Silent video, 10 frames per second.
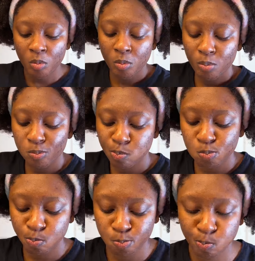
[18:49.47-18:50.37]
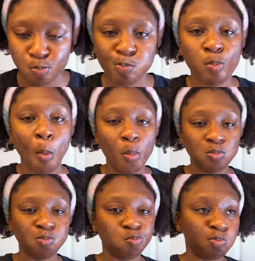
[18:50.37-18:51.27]
protection or
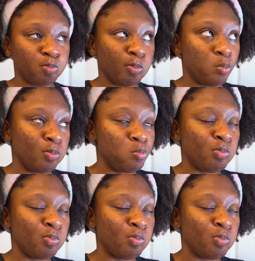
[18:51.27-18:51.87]
prevention